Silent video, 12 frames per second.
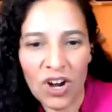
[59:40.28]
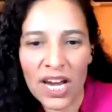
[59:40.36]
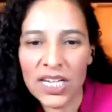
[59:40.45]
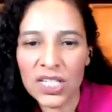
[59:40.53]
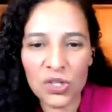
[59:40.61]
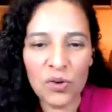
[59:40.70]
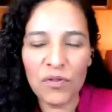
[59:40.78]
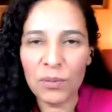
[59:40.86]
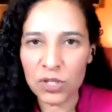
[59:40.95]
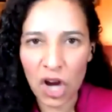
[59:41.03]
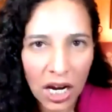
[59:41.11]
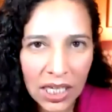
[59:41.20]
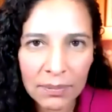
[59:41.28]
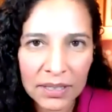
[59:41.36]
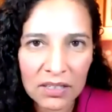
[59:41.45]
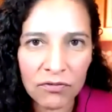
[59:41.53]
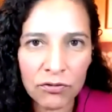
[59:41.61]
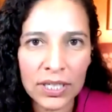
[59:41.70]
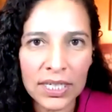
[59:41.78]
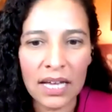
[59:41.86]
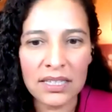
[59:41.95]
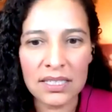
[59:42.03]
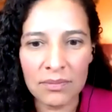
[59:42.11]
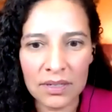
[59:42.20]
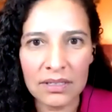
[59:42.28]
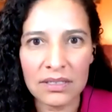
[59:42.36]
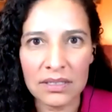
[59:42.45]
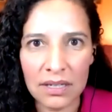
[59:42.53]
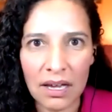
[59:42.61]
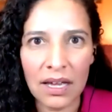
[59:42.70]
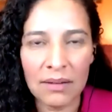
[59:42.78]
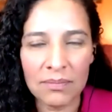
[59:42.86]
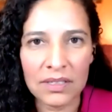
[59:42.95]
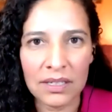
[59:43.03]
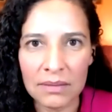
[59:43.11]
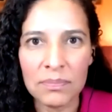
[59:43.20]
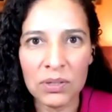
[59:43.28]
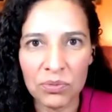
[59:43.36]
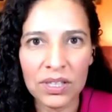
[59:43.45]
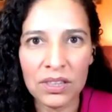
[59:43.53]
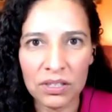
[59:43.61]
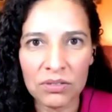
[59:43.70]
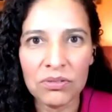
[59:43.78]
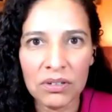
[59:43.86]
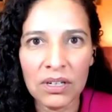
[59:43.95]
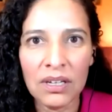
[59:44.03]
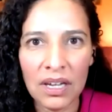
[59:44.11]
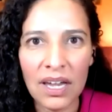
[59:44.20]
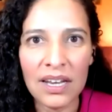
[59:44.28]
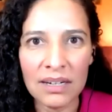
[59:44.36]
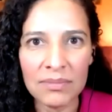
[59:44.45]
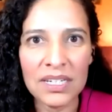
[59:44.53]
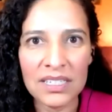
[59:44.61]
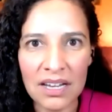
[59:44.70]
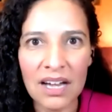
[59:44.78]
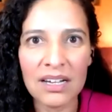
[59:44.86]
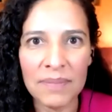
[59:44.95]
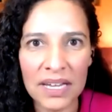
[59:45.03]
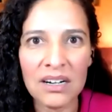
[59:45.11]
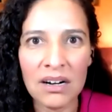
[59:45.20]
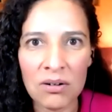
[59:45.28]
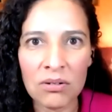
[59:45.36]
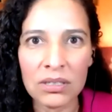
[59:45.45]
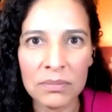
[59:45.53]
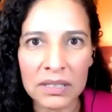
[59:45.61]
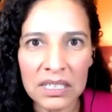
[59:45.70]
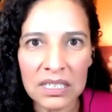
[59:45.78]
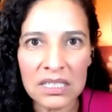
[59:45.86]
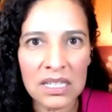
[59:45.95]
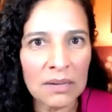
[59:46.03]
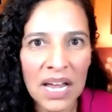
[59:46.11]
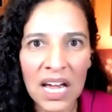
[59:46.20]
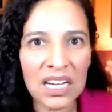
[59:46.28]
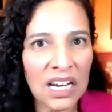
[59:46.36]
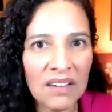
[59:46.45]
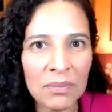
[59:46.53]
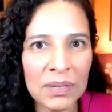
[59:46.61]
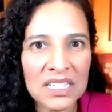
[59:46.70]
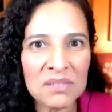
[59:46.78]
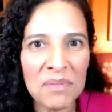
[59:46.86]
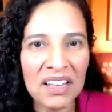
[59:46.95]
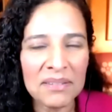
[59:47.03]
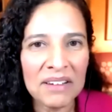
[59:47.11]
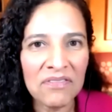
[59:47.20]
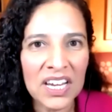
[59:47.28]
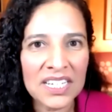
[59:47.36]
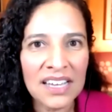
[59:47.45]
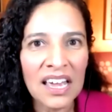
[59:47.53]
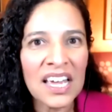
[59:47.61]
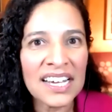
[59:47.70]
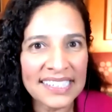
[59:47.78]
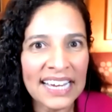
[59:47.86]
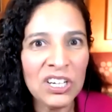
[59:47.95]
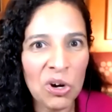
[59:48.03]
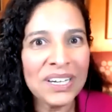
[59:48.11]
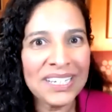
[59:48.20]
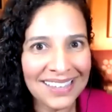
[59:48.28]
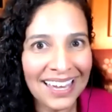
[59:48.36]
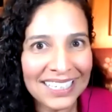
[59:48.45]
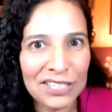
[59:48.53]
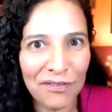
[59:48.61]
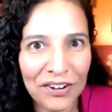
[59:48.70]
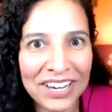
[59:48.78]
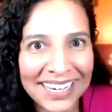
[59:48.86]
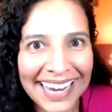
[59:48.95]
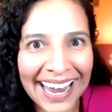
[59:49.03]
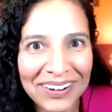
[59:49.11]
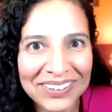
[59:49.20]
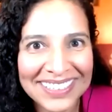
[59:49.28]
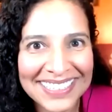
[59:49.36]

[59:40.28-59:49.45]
right? So if I'm talking about the freak outs, I'm going to, I'm going to be with you and I'm going to talk about how horrible it is. And I'm not going to have a big smile on my face because I know what it's like to freak out,